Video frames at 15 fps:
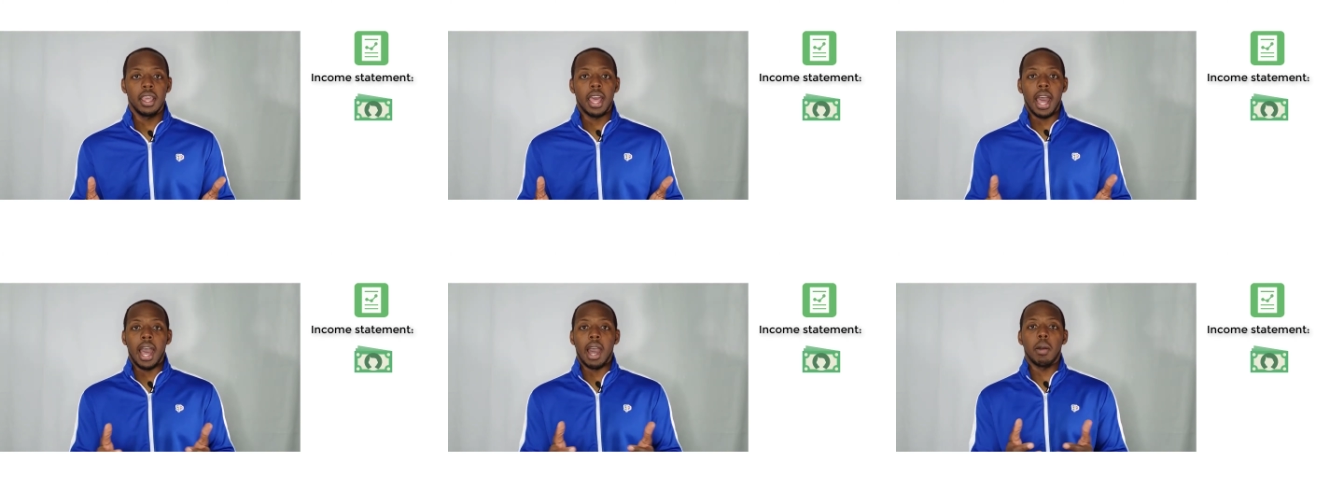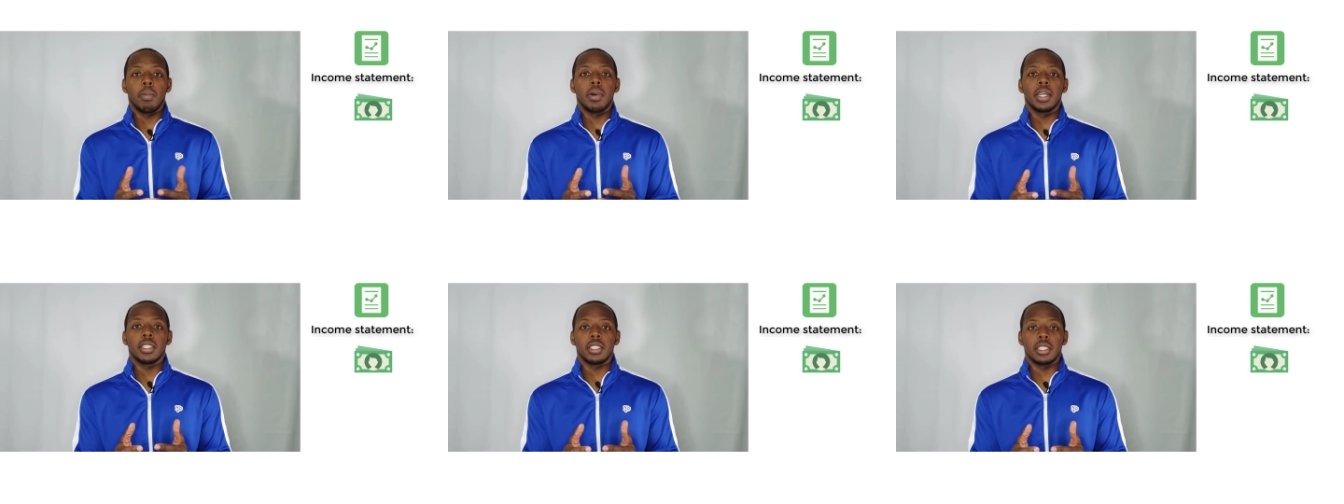how
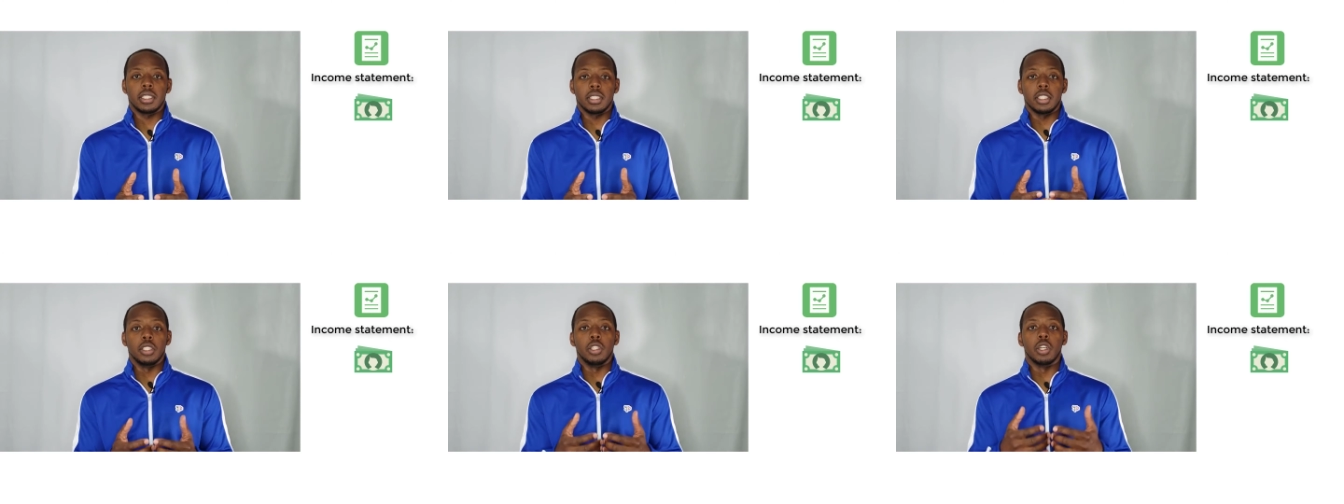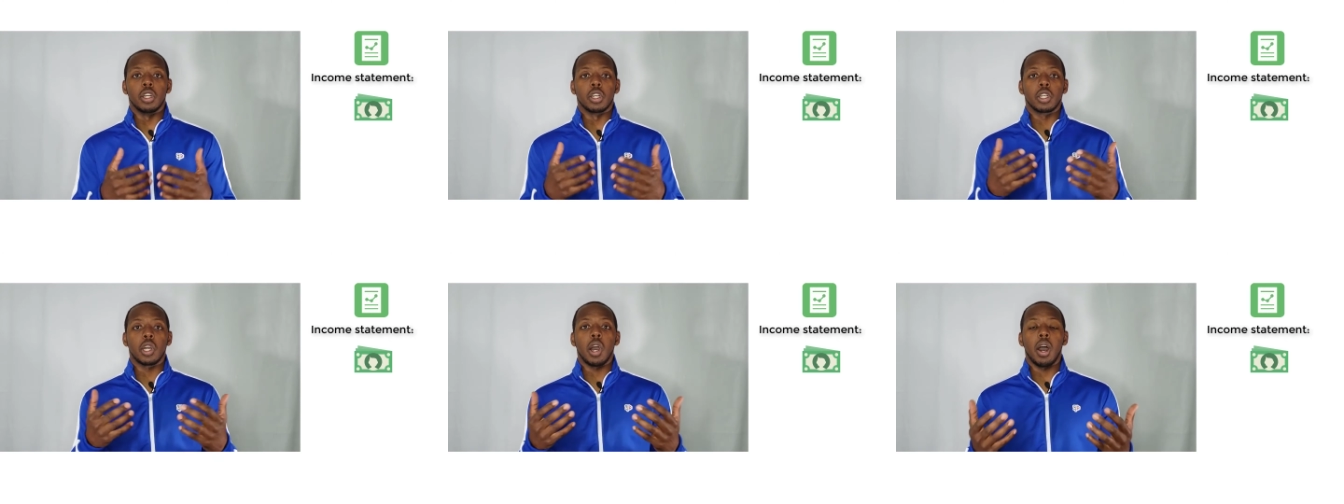much your
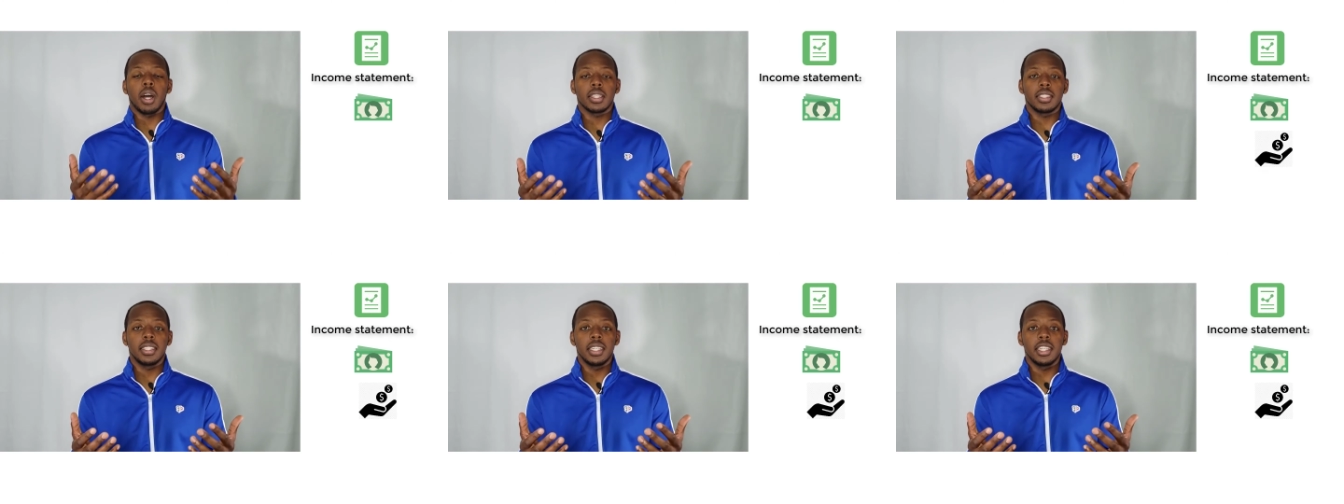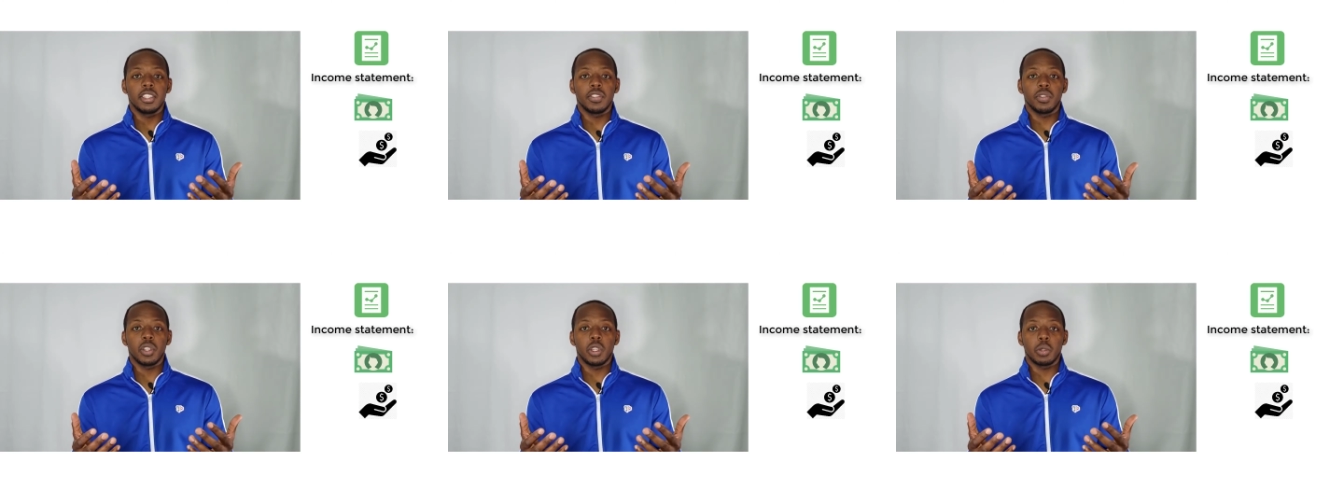cost is
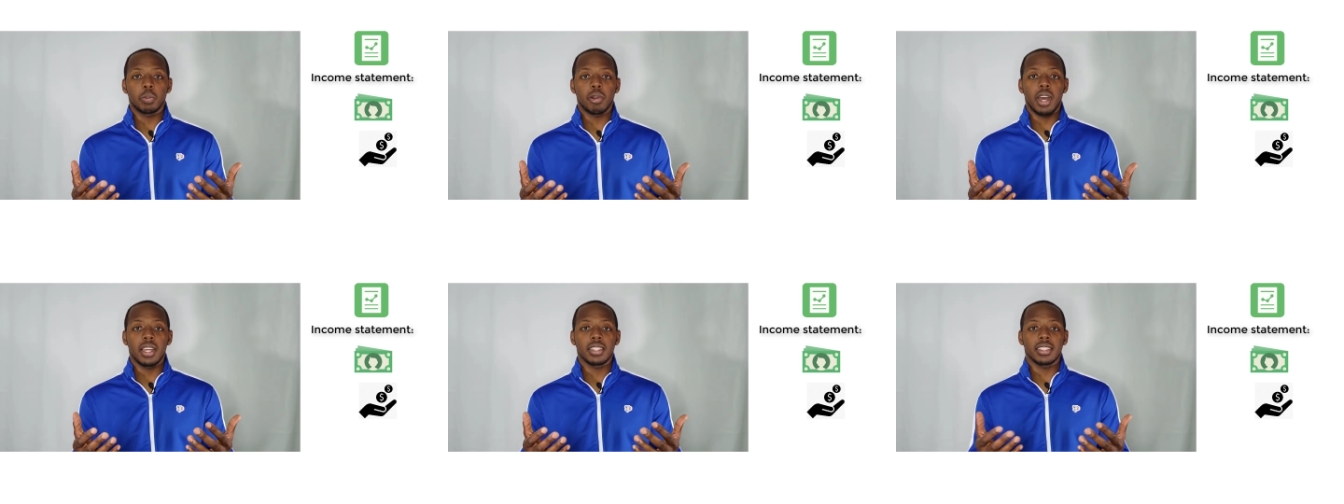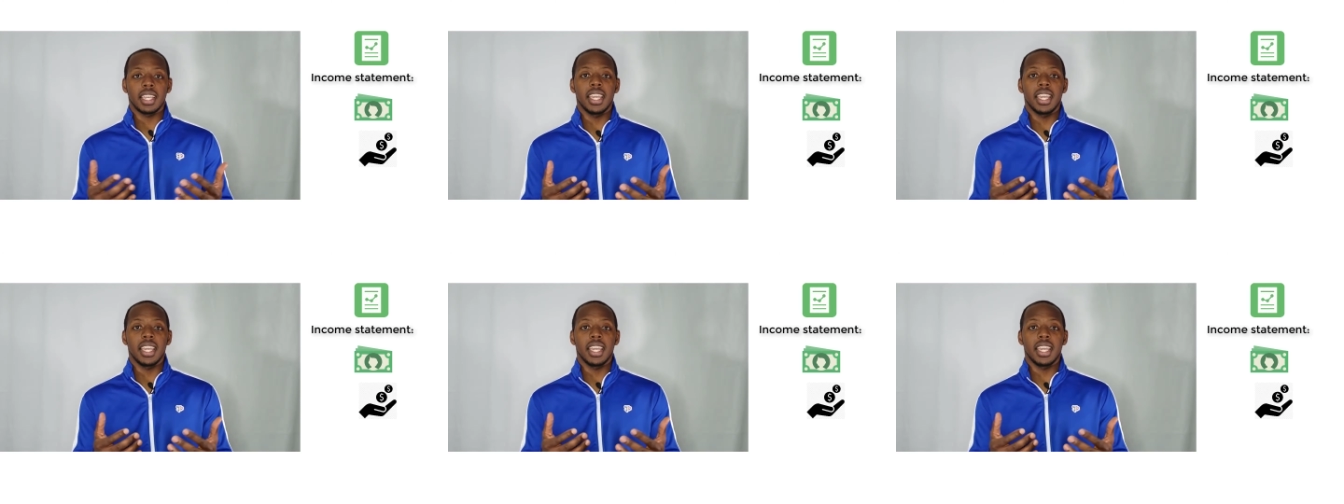for those products,